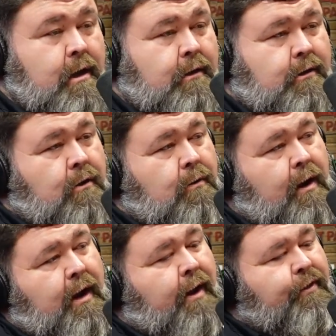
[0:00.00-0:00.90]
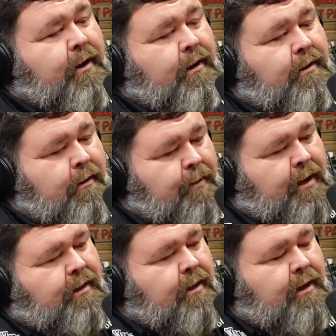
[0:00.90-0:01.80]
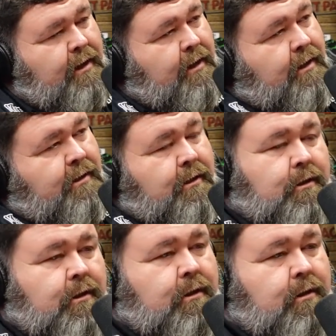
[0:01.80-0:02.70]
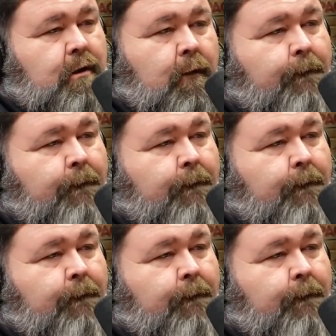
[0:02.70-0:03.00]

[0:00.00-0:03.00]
So I think the big thing is just,